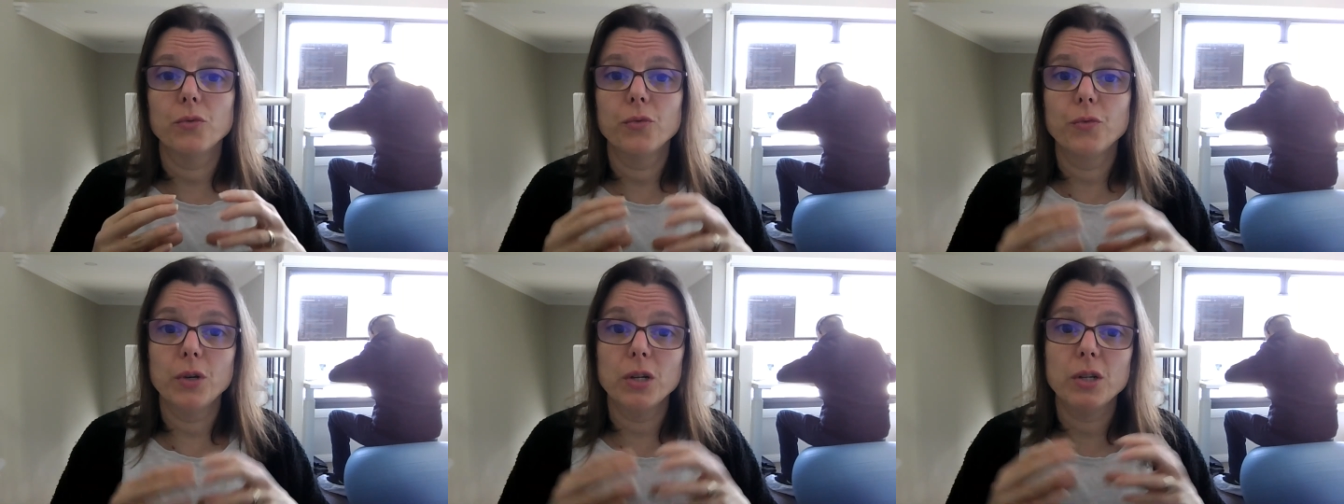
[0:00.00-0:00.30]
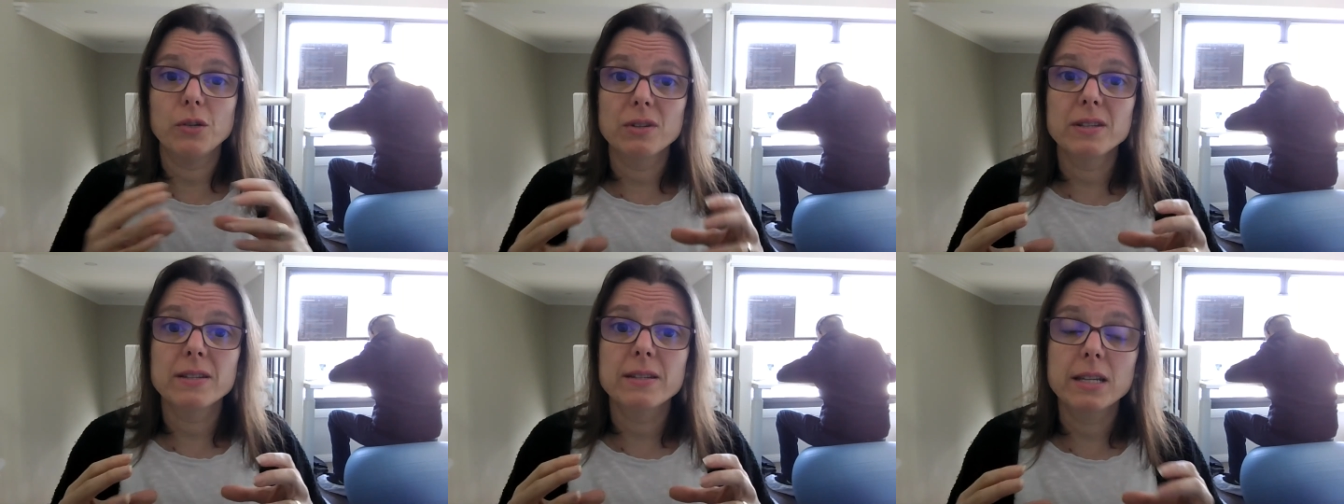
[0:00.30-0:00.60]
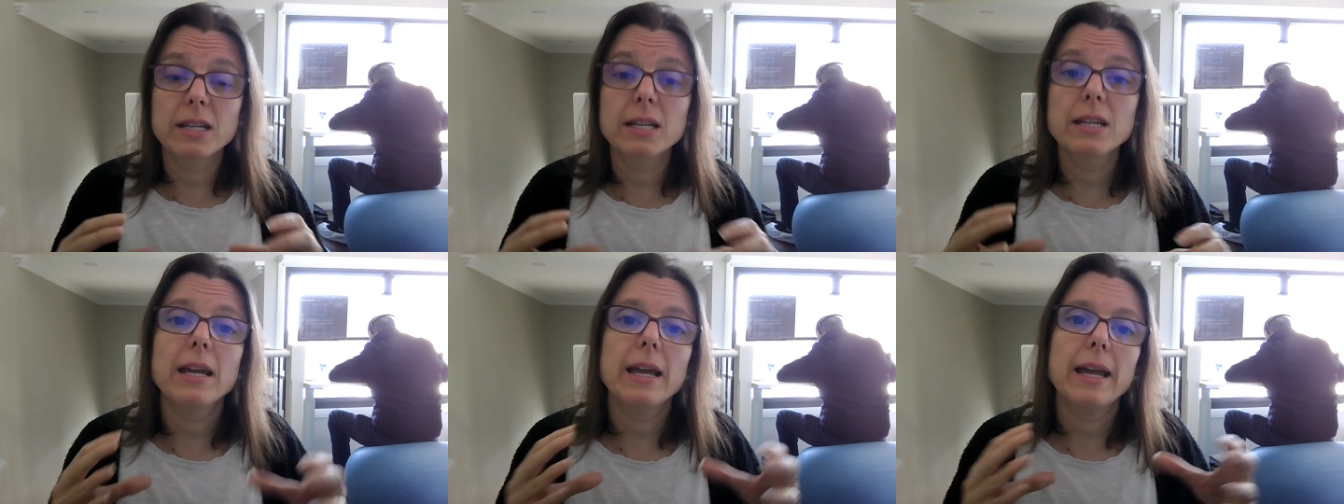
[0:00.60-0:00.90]

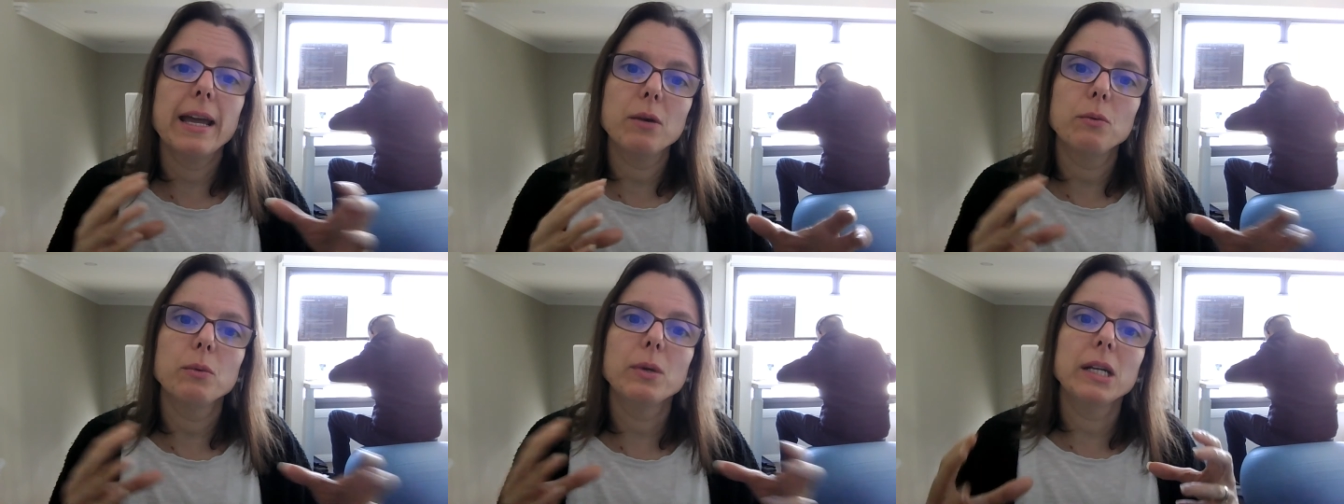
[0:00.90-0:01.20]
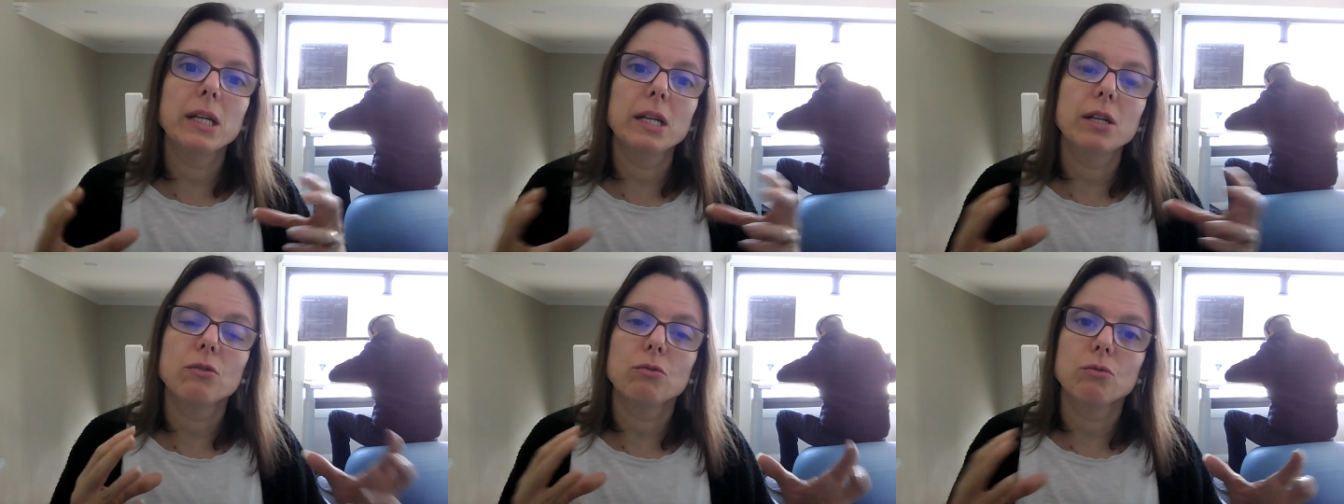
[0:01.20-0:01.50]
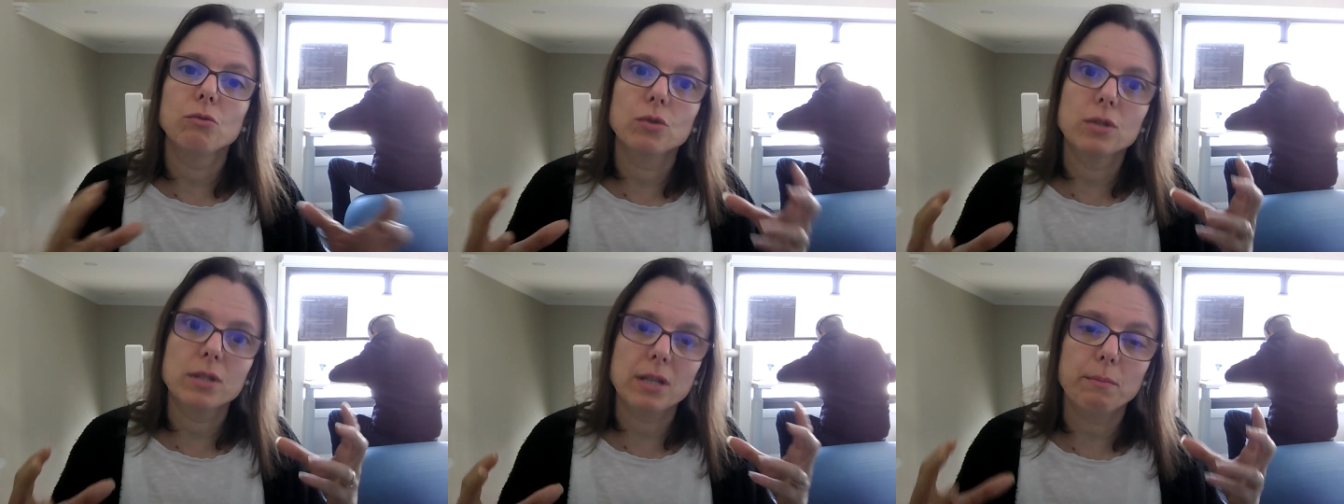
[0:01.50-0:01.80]
frequency and we need to
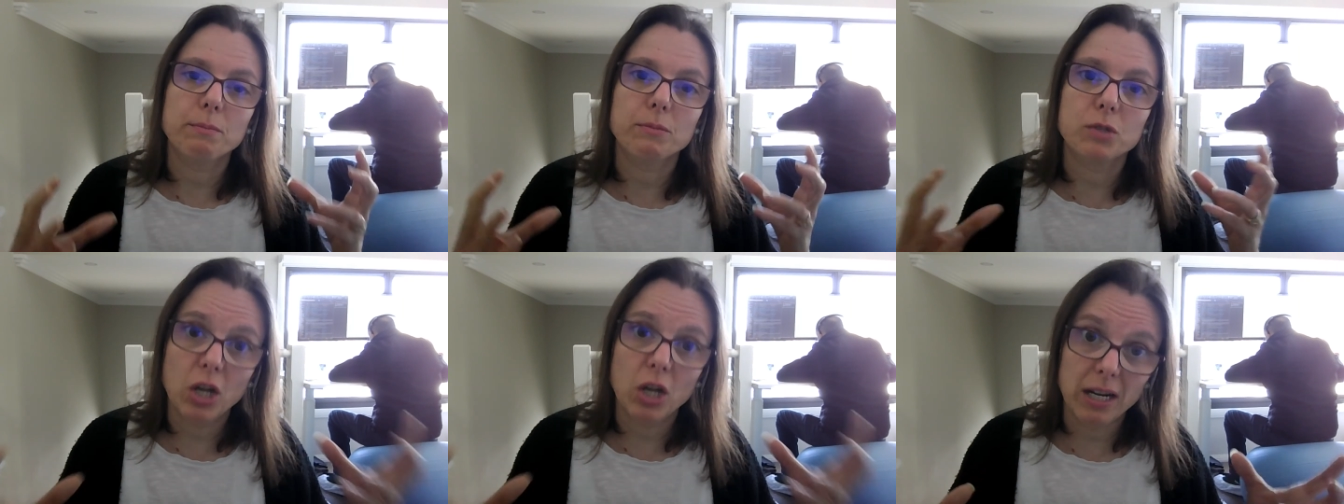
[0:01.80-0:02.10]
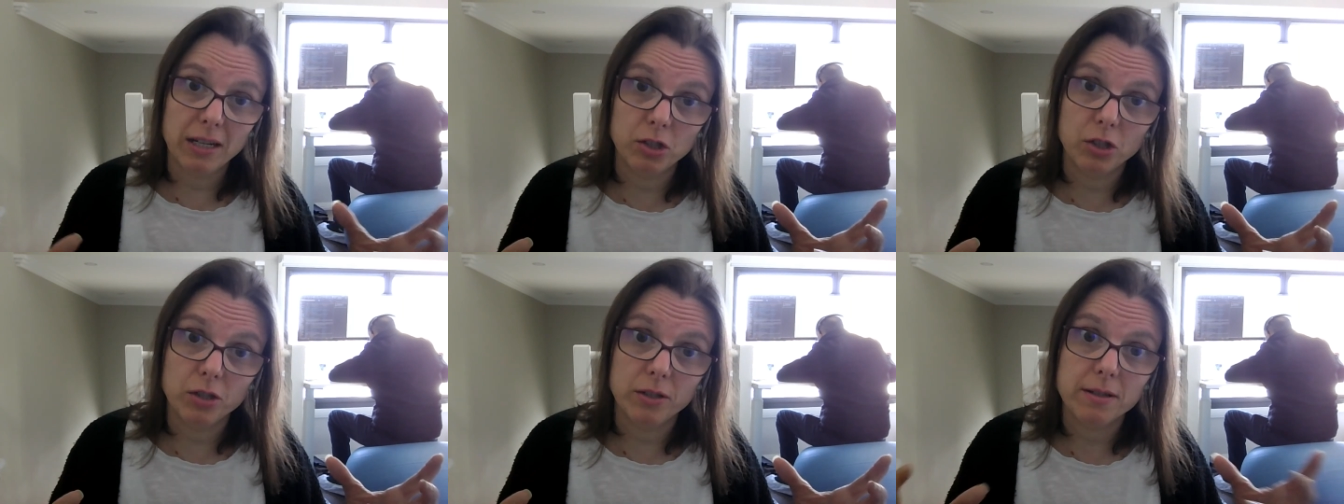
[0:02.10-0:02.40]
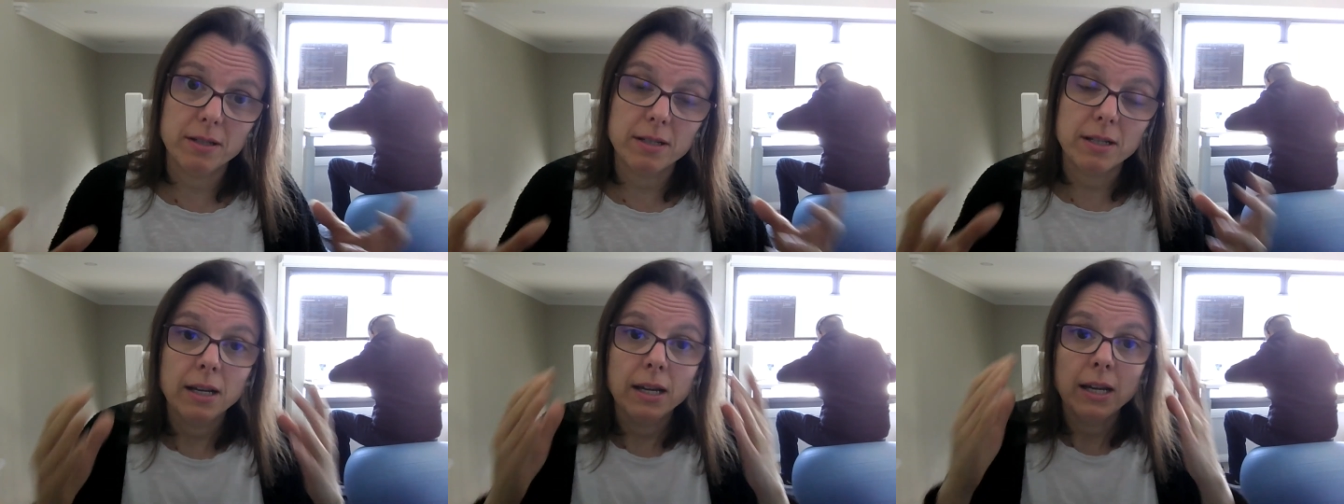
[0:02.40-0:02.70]
do some
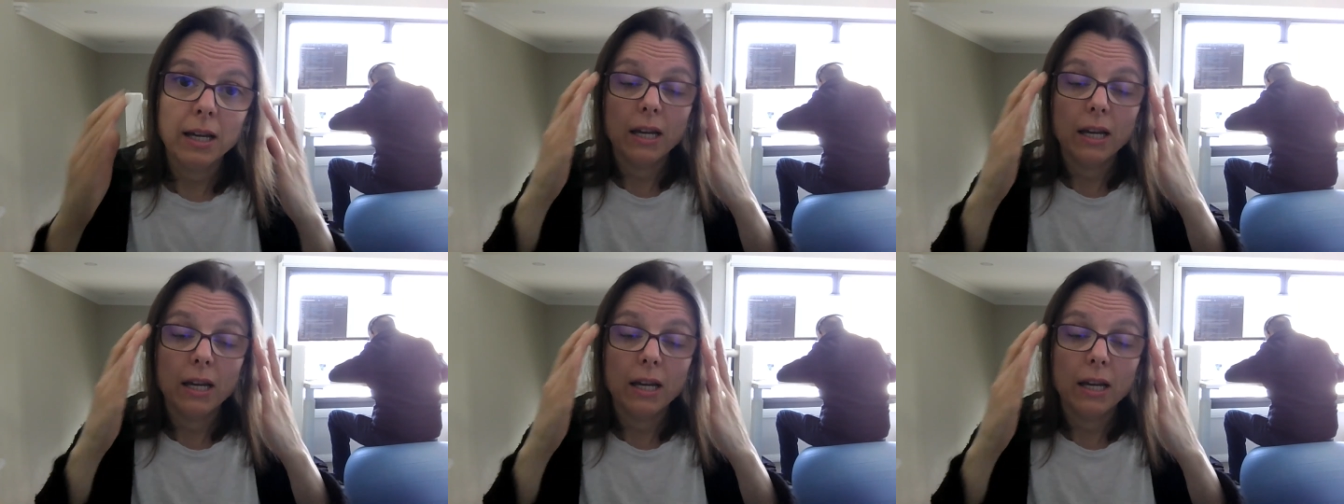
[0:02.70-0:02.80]
changes.